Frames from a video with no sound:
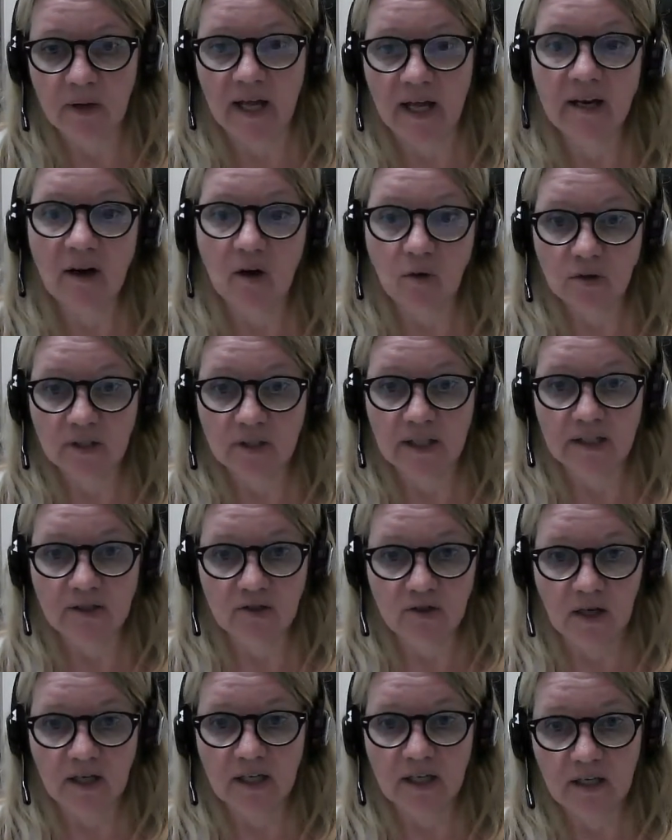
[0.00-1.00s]
Like old
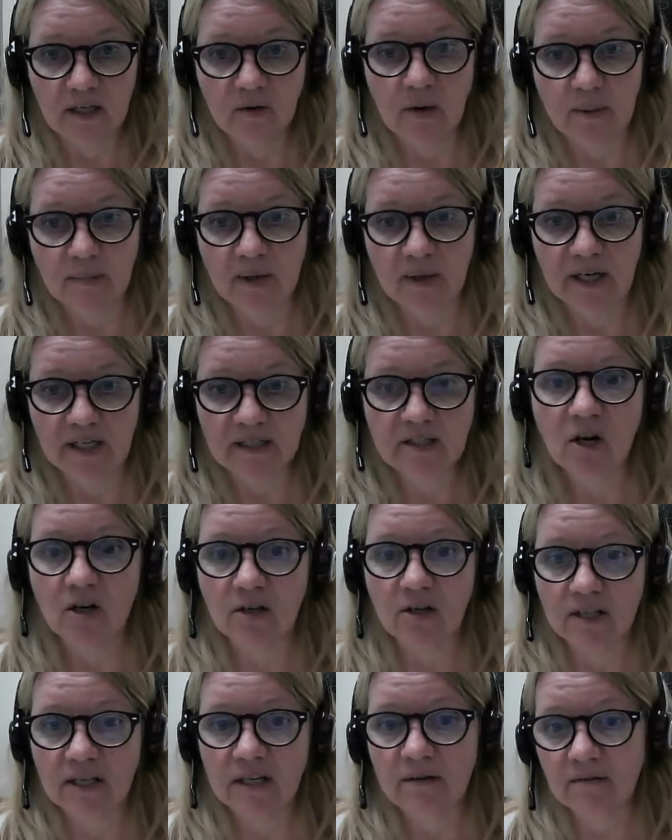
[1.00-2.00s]
electronic equipment, it's
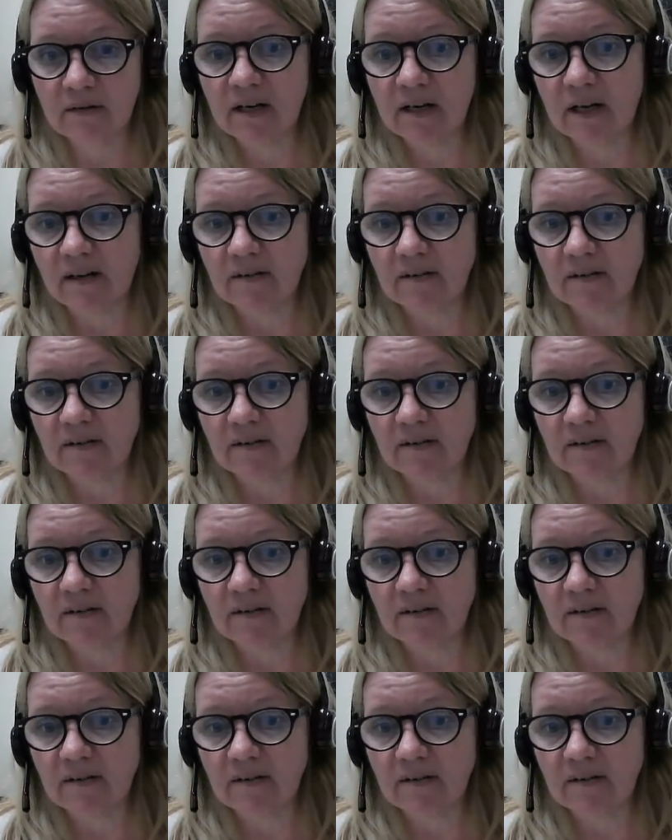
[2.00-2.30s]
hard to get rid